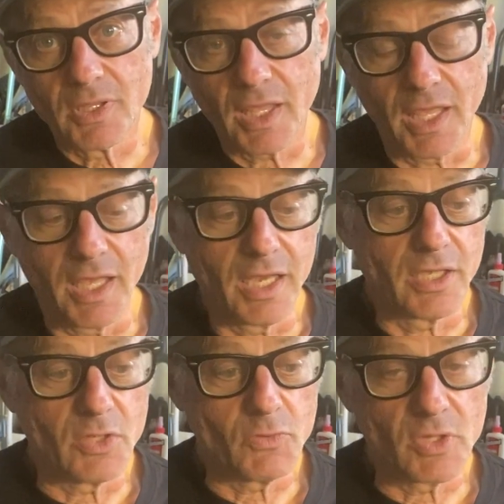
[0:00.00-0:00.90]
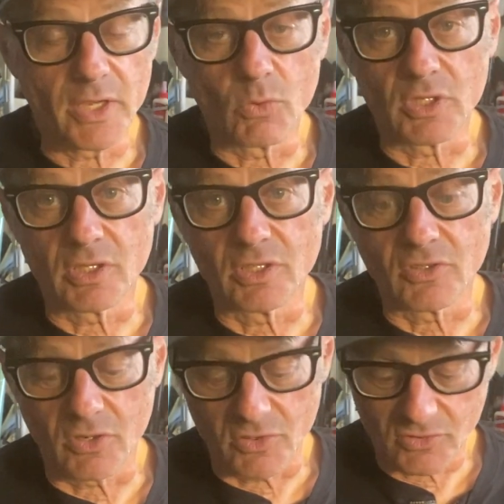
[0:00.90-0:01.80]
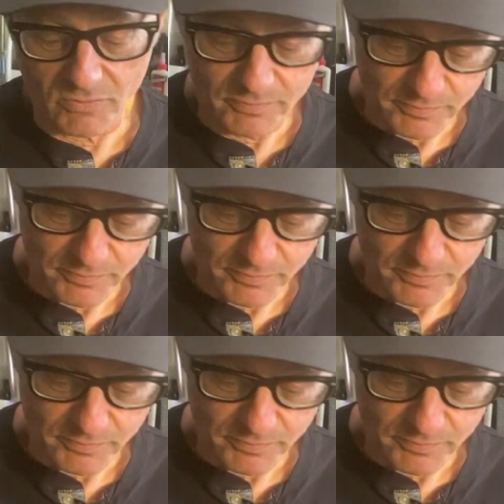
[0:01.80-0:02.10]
And if you like working on guitars,